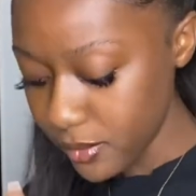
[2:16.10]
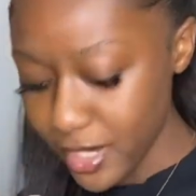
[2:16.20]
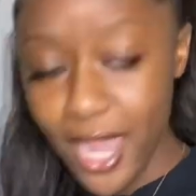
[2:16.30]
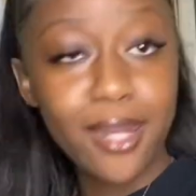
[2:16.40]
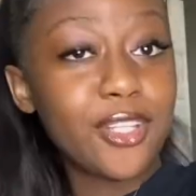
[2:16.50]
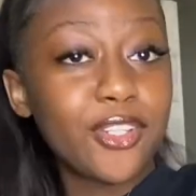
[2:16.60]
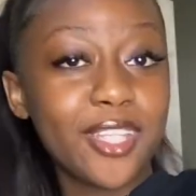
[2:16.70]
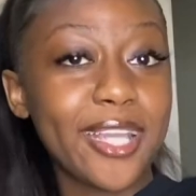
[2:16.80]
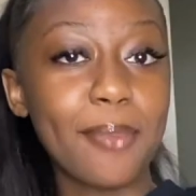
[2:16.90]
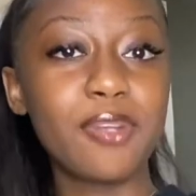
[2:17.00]
I'm turning on
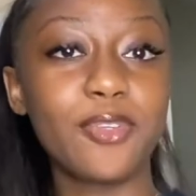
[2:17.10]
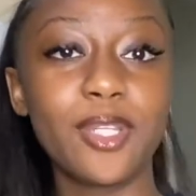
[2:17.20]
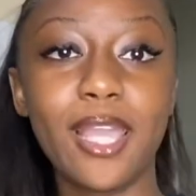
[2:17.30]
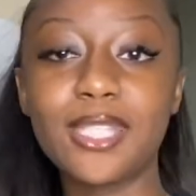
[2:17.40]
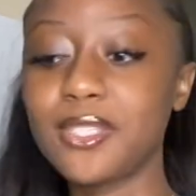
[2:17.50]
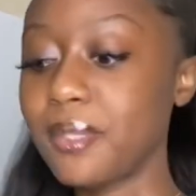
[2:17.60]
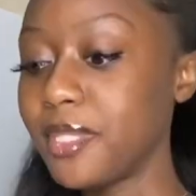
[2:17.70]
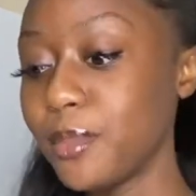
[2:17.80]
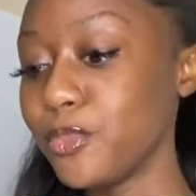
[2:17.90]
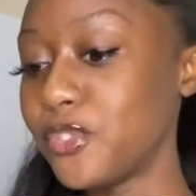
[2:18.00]
the camera for you guys because I'm
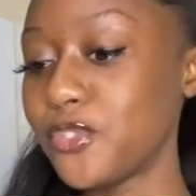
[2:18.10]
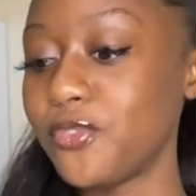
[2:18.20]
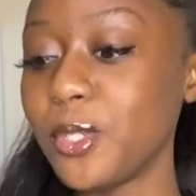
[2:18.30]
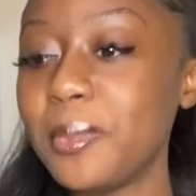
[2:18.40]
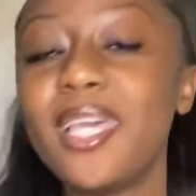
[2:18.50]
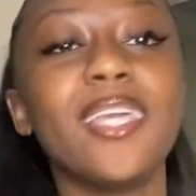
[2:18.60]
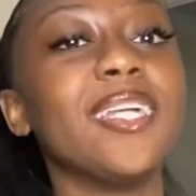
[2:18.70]
in the mood to film.